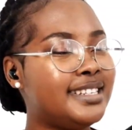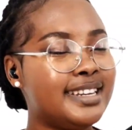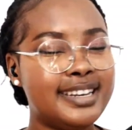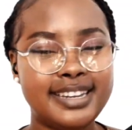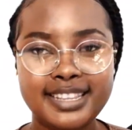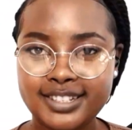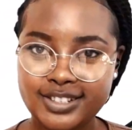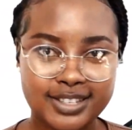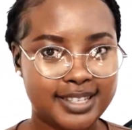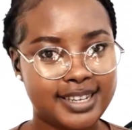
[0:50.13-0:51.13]

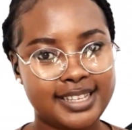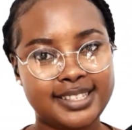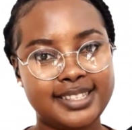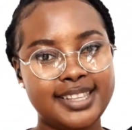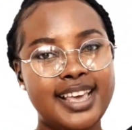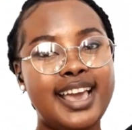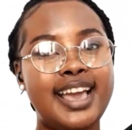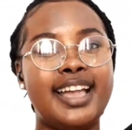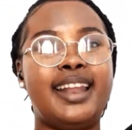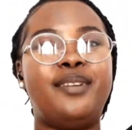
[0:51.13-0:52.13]
deliciousness
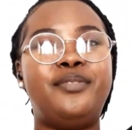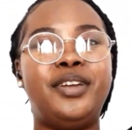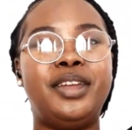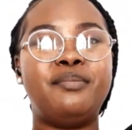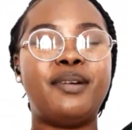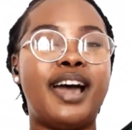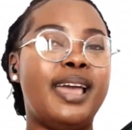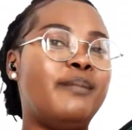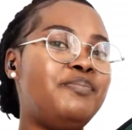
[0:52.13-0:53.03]
and African Empire.